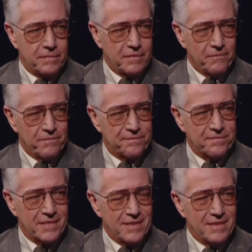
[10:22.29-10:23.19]
No,
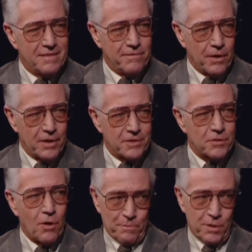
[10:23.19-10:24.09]
I wouldn't. Very
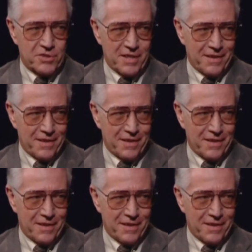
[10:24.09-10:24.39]
strong personality.